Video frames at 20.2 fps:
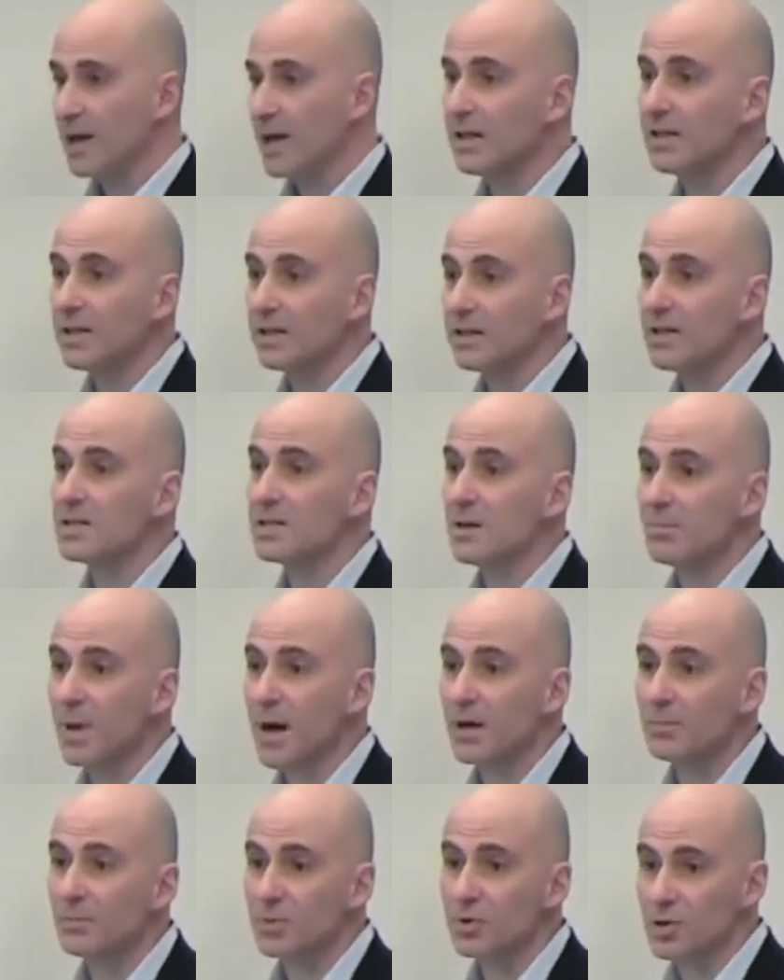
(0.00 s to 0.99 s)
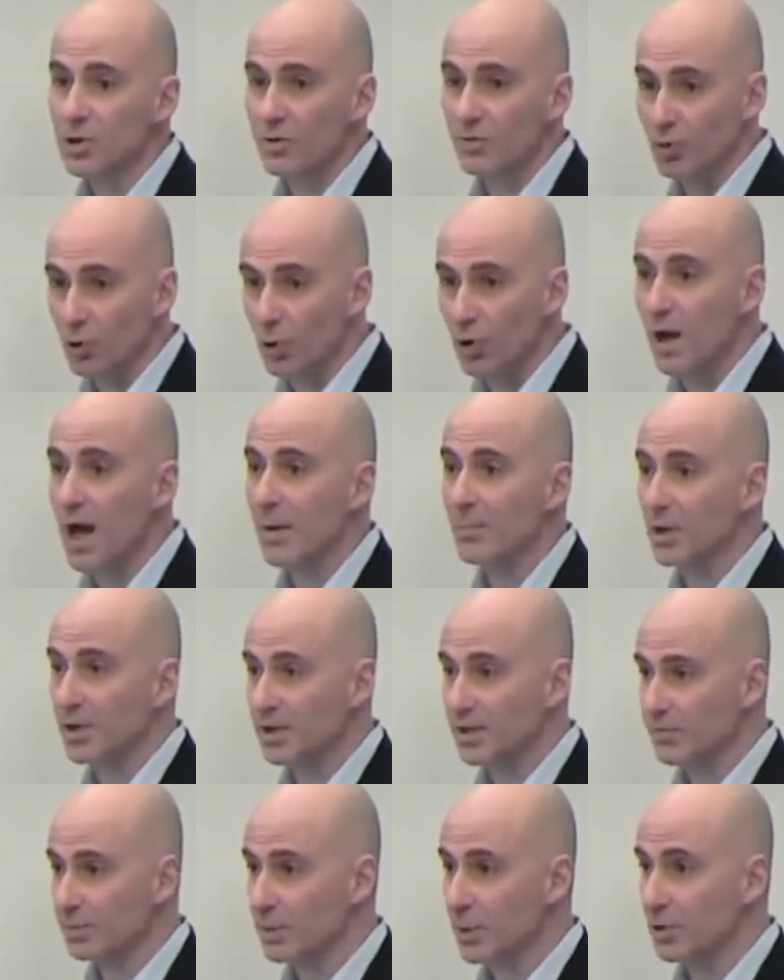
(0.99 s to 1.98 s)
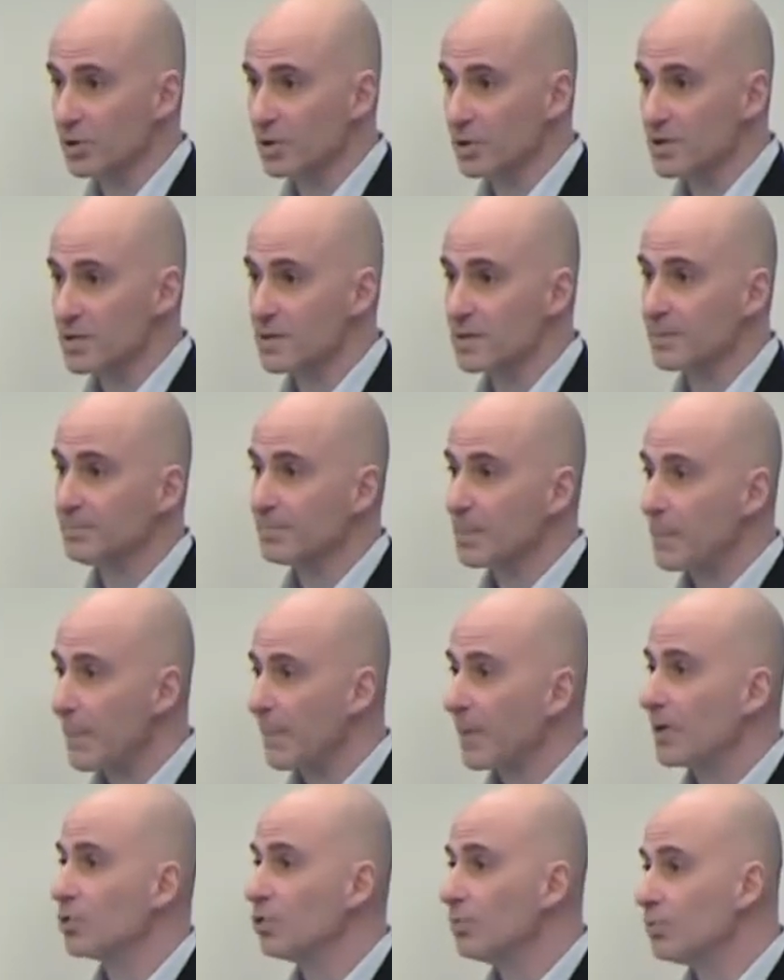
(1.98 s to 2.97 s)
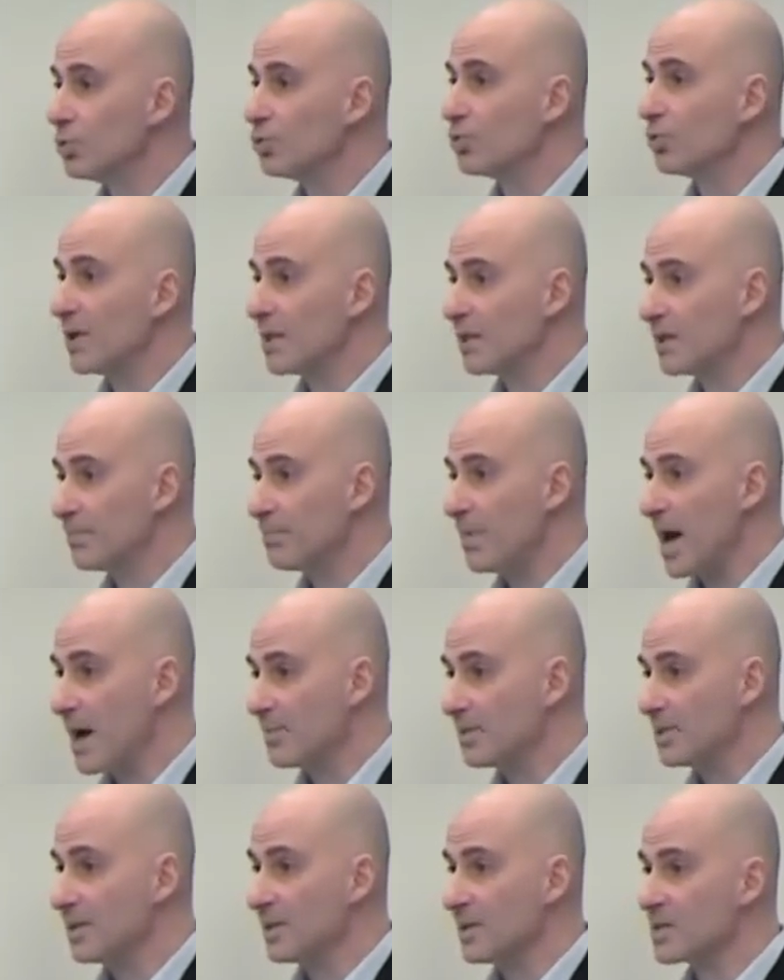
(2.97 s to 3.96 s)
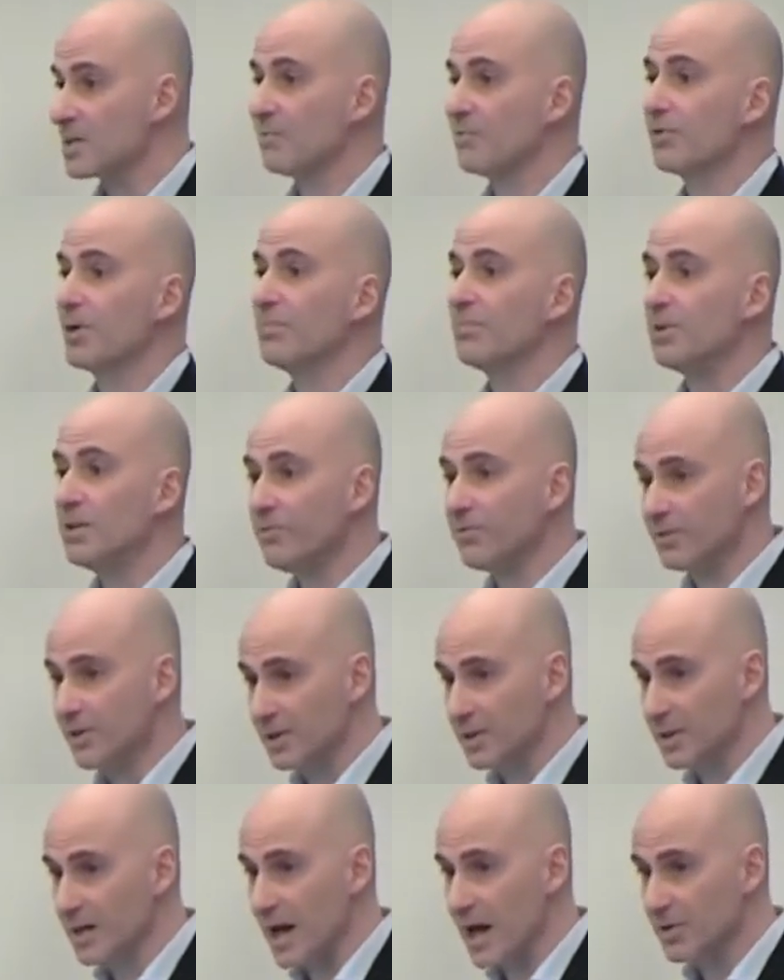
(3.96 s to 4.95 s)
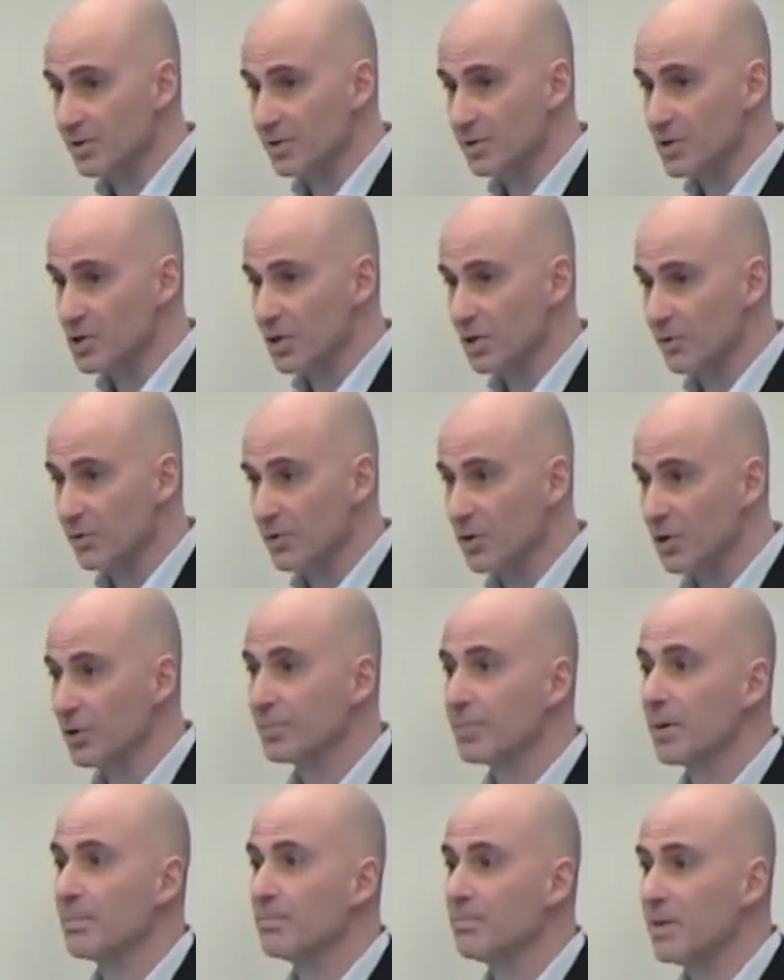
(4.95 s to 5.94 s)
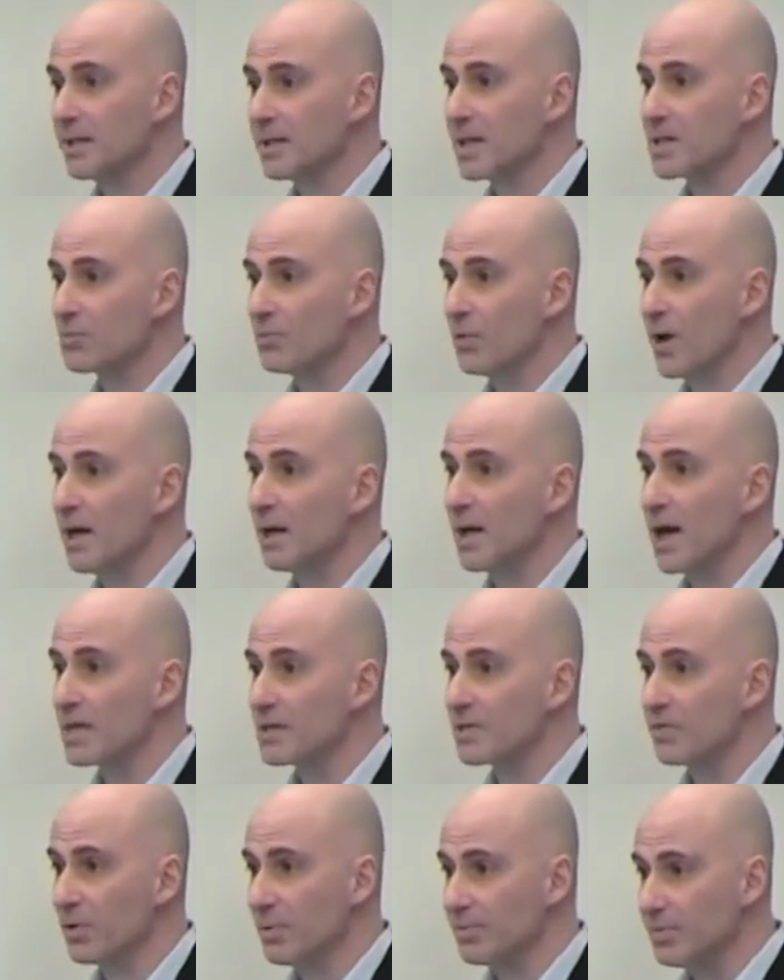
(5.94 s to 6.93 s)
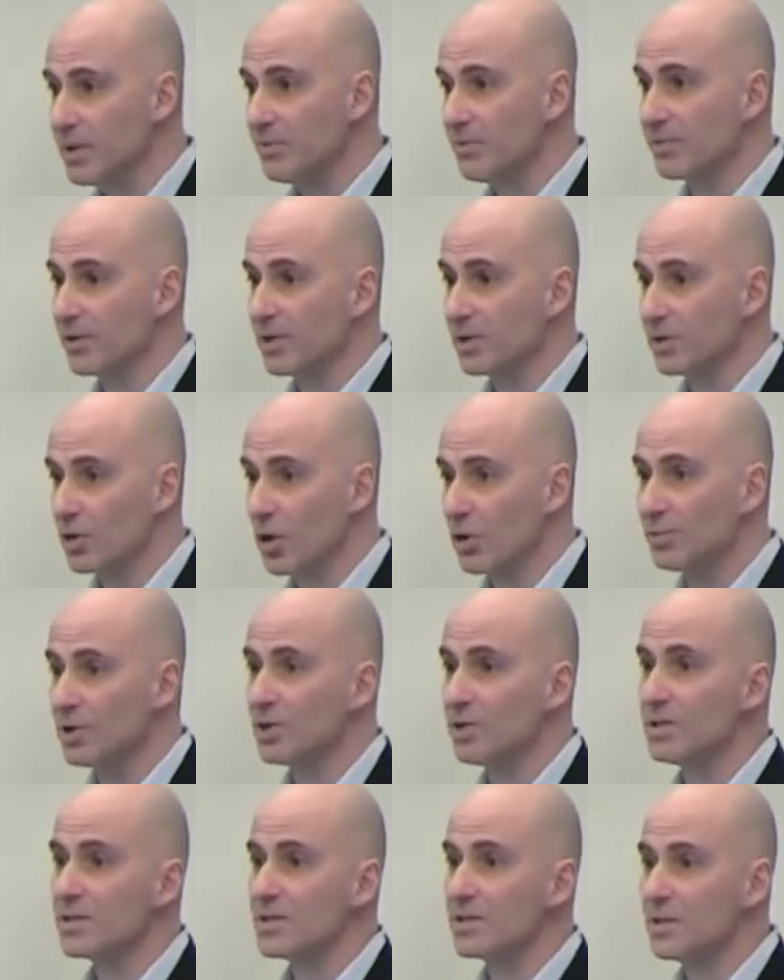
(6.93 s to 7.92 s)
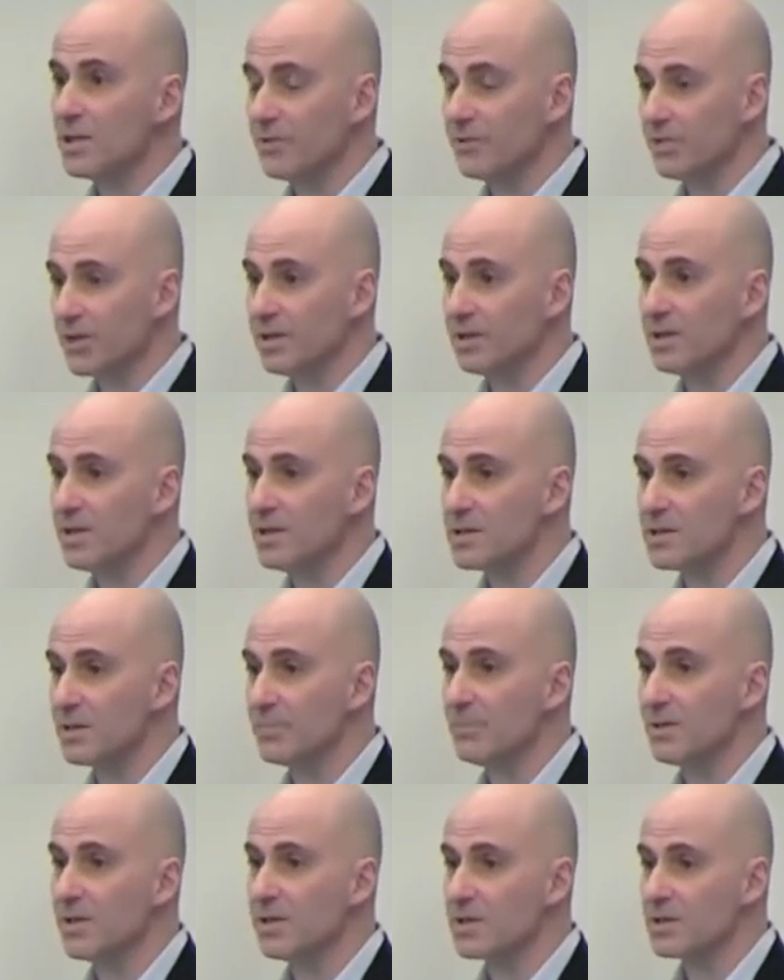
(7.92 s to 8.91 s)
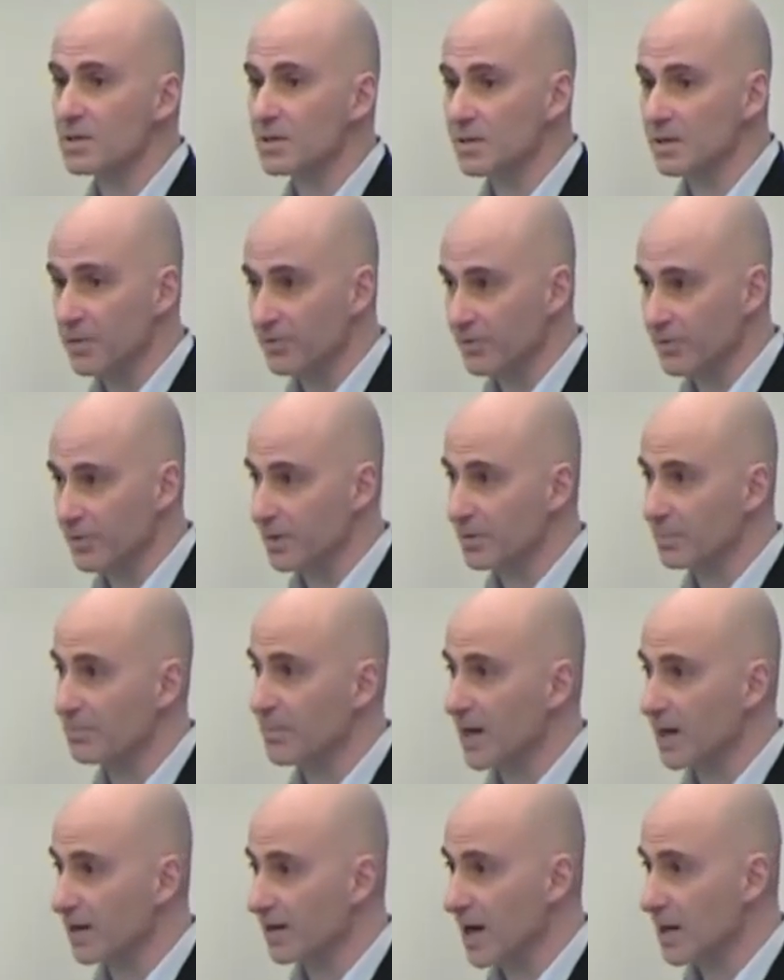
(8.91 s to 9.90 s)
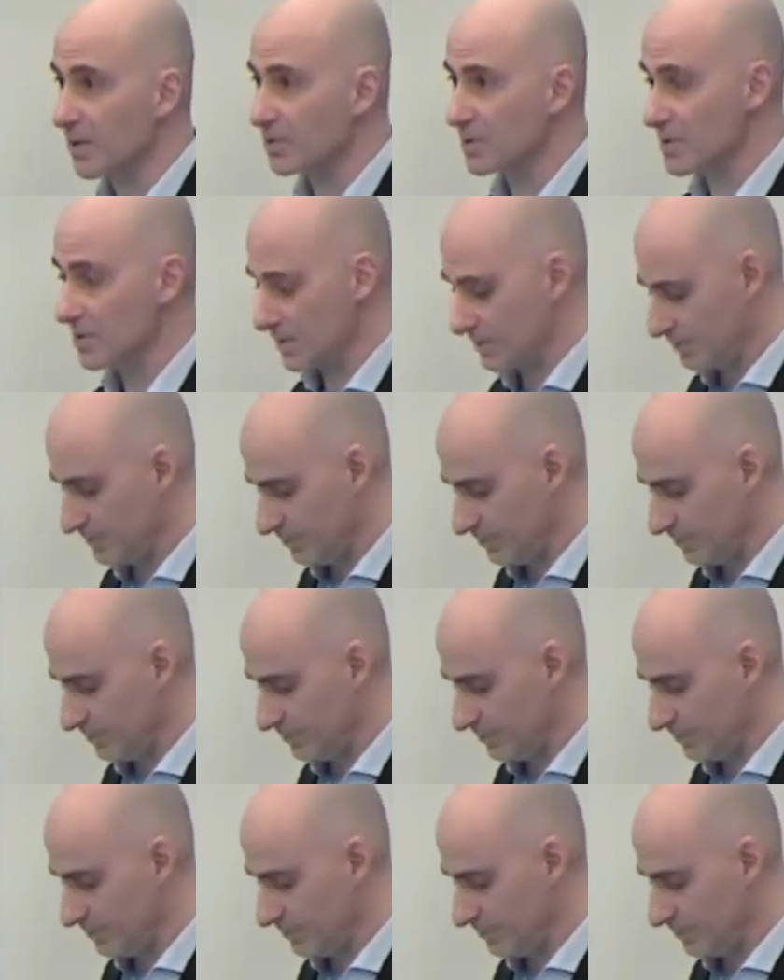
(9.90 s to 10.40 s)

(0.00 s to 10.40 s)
And that is the purpose of collaborative projects to put together partners from different countries of Europe, but as well as from different origins, different disciplines, different backgrounds